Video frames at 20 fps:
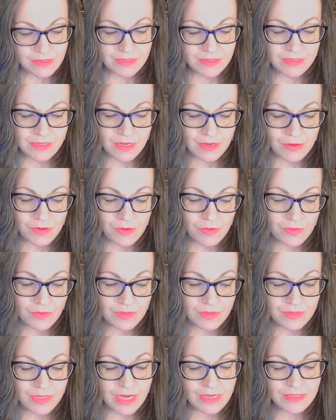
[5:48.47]
So
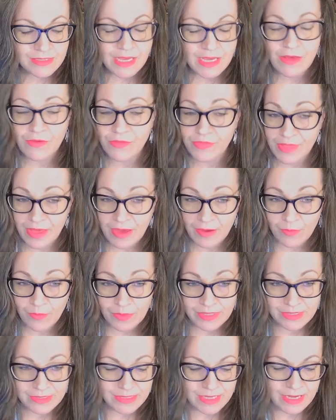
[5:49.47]
that's how that
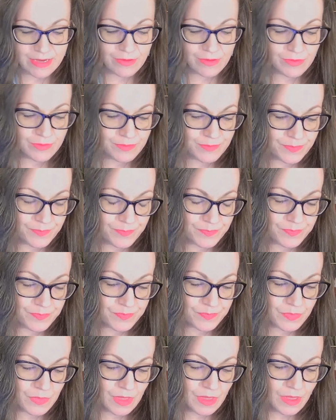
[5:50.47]
went down.
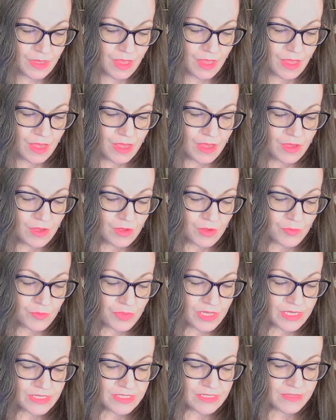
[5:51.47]

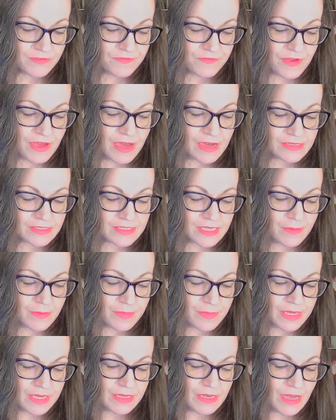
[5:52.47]
Plus the fact, I
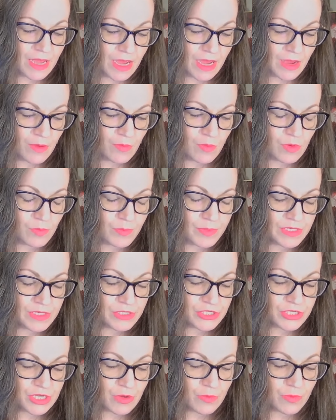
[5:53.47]
mean, I will be
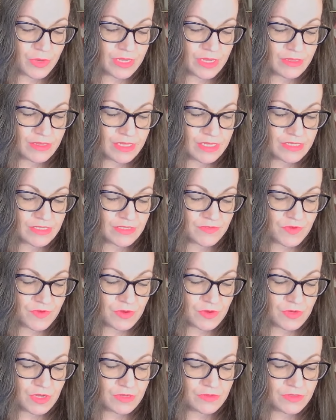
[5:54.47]
showing these
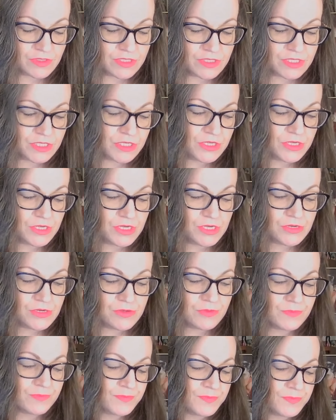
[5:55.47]
photos to
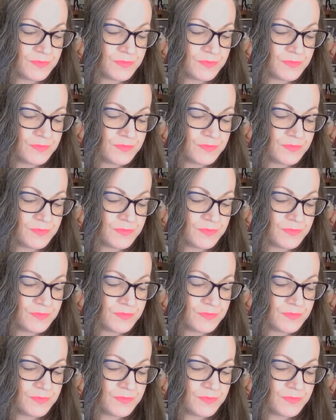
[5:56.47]
you.